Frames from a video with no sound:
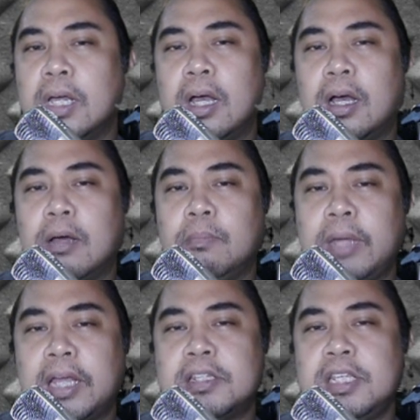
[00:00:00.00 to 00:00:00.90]
um,
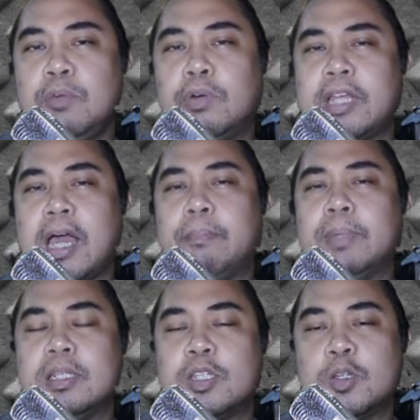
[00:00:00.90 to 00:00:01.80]
and see what
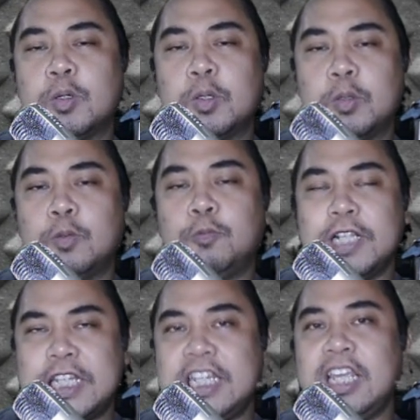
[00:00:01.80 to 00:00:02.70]
happens. So
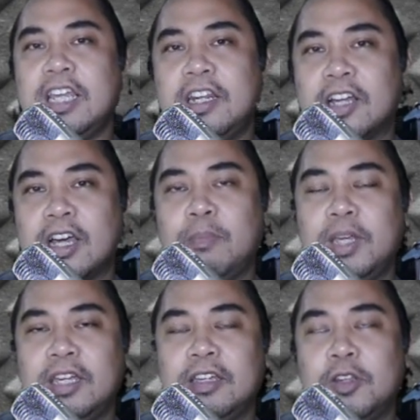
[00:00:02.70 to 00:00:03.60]
we'll see in the
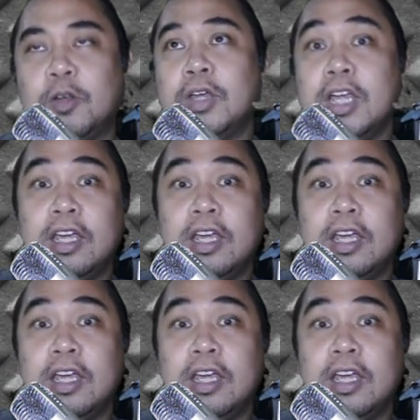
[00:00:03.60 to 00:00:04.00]
coming, you know,